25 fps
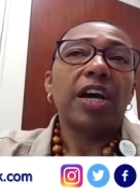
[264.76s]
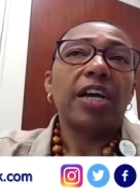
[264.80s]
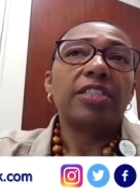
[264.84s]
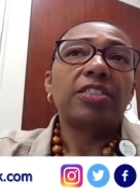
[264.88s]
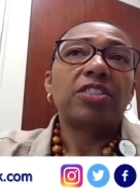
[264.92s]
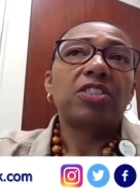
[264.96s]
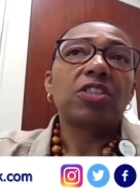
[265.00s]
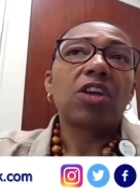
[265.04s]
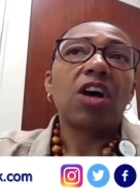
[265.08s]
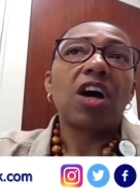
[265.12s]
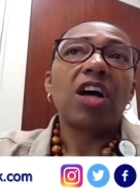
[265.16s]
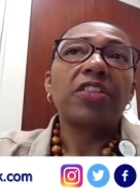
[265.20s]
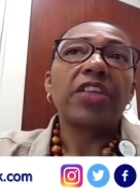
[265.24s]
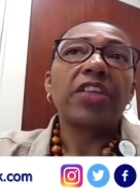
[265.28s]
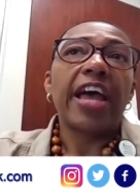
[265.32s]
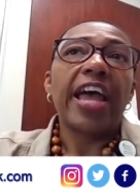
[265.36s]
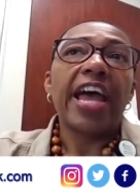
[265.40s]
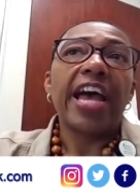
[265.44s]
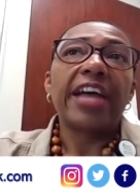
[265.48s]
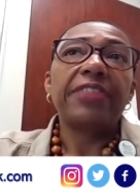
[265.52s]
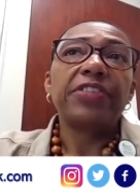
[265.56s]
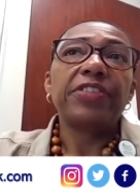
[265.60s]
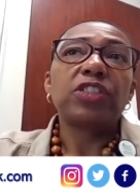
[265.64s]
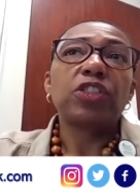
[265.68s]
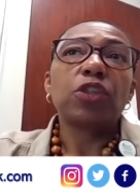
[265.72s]
I saw I
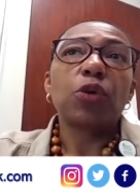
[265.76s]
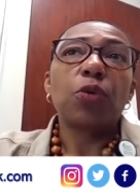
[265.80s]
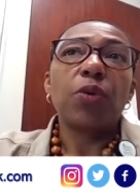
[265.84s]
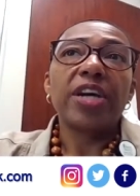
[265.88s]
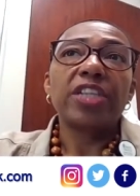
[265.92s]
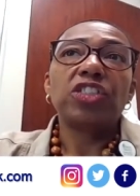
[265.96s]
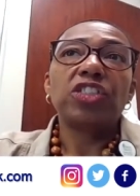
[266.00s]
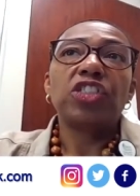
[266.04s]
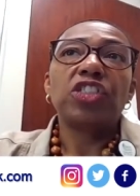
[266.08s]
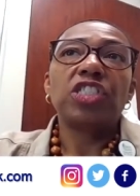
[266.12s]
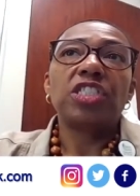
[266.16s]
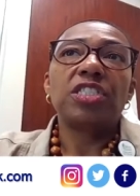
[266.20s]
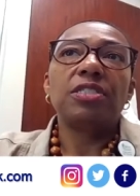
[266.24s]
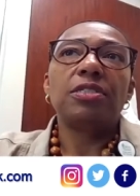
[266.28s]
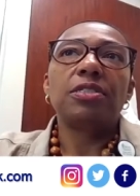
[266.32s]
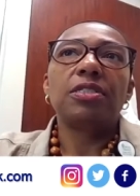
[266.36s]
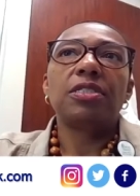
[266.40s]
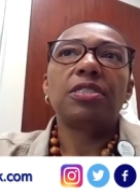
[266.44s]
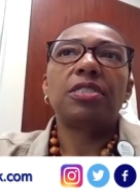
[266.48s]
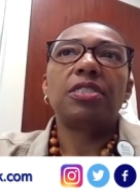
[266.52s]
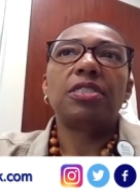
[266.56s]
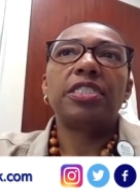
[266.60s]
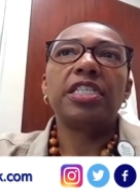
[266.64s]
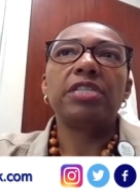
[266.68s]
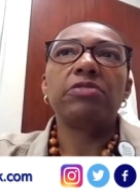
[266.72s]
had these
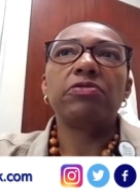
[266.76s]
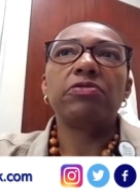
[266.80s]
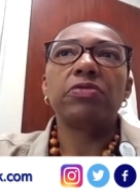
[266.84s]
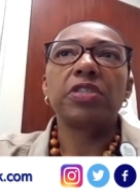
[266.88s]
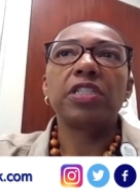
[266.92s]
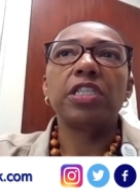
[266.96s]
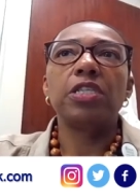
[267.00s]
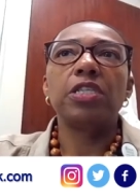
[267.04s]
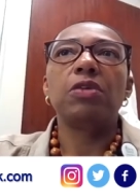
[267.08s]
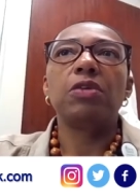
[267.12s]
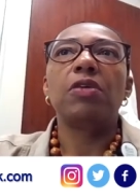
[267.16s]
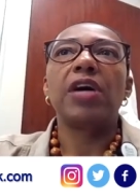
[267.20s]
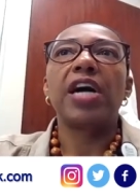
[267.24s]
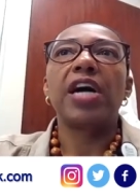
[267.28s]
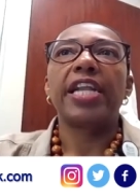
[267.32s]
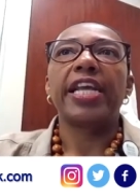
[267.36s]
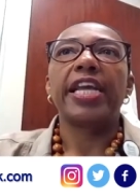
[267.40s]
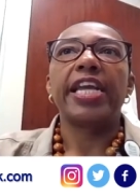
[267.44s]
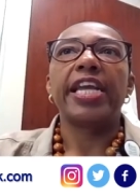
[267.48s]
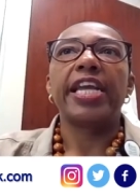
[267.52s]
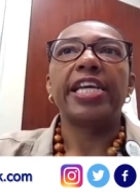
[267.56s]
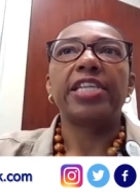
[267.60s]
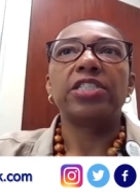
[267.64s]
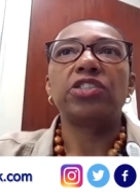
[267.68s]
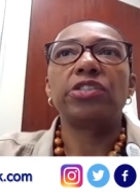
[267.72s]
questions, didn't really know how
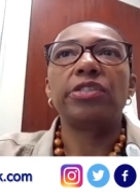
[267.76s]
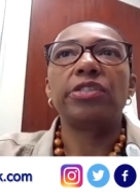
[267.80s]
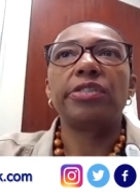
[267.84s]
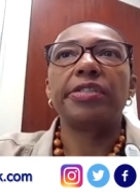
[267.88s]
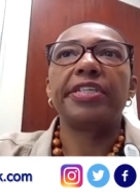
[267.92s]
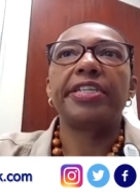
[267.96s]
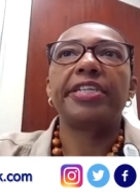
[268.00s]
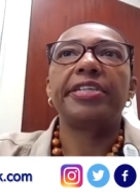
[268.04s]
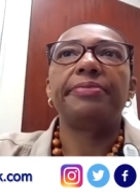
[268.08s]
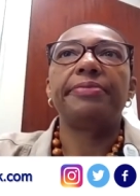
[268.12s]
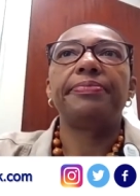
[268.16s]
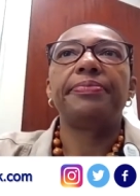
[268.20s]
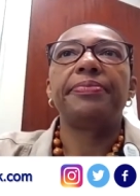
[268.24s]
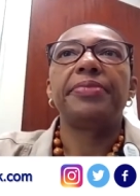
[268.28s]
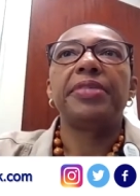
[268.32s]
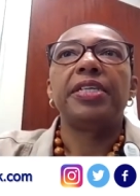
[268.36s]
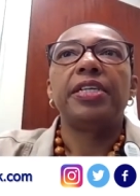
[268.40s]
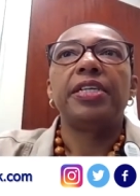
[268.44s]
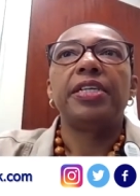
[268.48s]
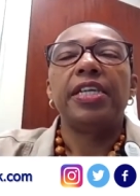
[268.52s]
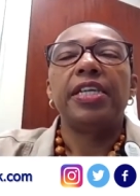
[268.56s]
to answer them.